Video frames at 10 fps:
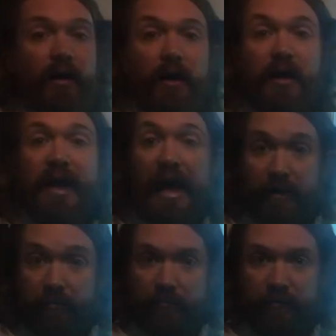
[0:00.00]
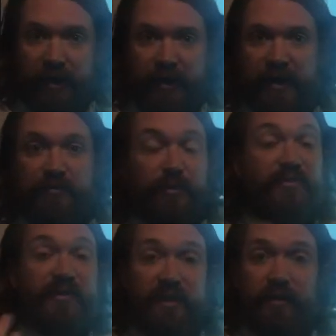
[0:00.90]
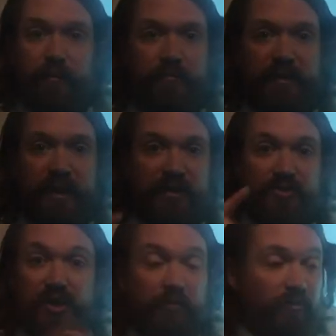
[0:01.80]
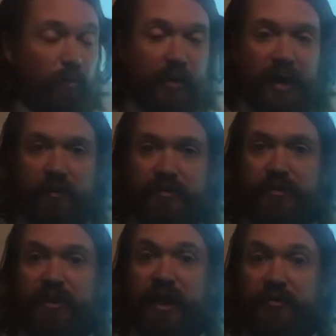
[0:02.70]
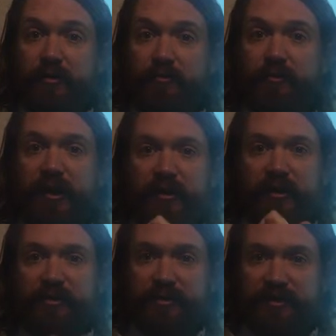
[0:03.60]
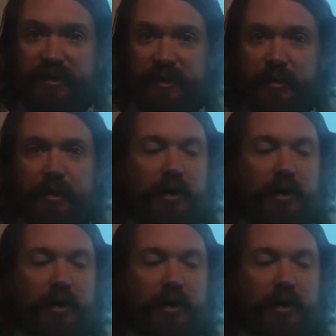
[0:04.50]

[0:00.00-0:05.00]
an atom. Okay, and as we've seen them, they can jump from one atom to the other, creating electricity.